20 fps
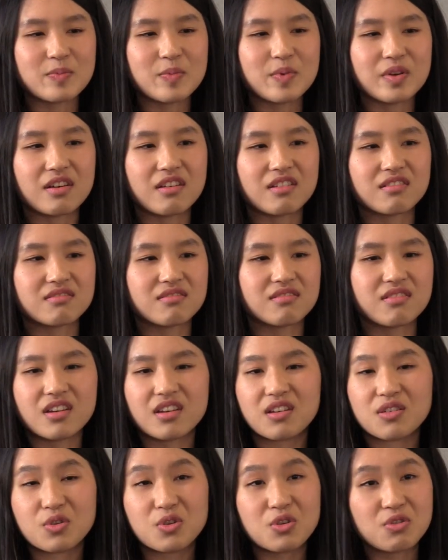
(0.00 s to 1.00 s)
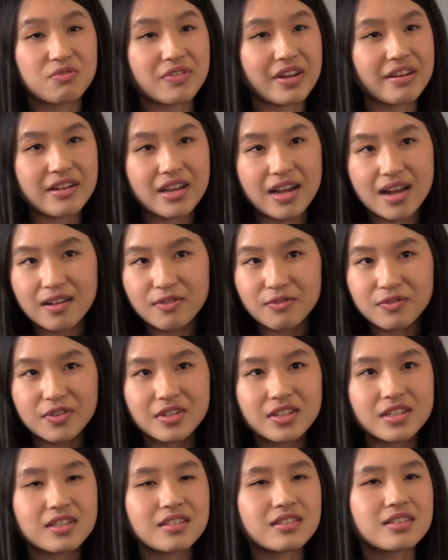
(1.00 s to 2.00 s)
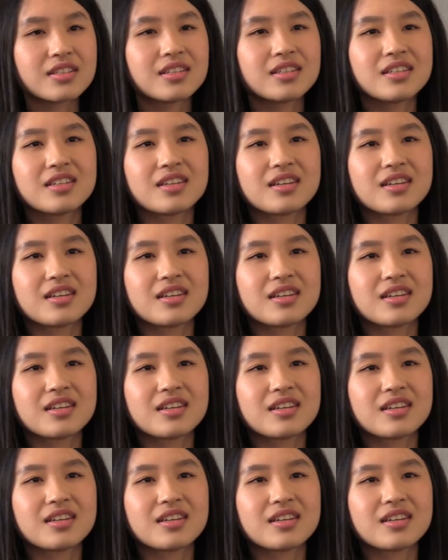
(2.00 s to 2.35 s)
but they're all very helpful.